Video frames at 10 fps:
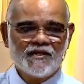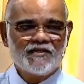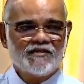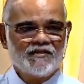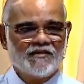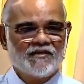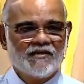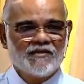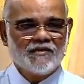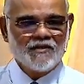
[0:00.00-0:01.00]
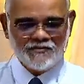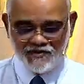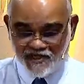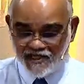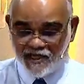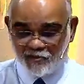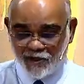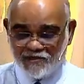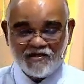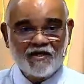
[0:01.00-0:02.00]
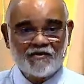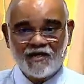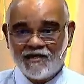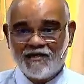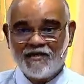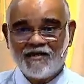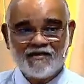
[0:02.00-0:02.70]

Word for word: And then I went around, I